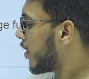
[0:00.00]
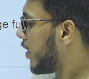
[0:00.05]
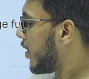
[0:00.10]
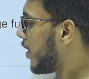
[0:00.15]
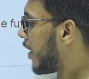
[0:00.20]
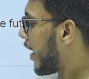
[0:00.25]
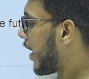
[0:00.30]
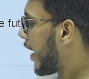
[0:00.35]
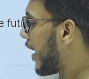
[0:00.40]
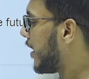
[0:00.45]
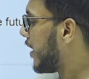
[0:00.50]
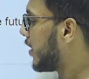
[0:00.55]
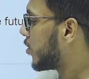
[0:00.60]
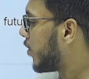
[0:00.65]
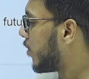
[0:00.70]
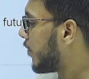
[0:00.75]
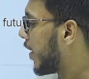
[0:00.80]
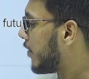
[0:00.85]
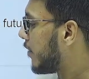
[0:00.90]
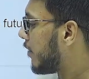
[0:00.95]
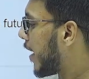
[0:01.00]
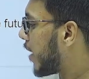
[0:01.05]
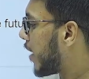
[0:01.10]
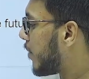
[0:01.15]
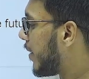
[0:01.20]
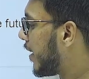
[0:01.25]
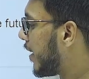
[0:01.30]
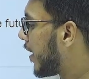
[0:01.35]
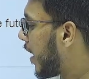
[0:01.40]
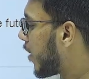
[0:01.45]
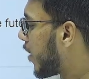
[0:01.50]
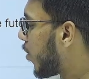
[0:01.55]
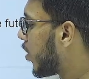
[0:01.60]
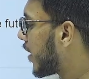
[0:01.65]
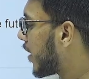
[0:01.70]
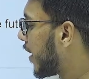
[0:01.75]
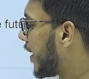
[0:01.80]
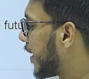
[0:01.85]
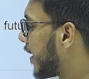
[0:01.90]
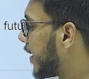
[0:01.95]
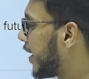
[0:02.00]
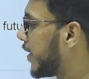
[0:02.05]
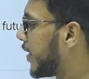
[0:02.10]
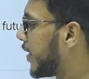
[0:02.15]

health of environment are all connected.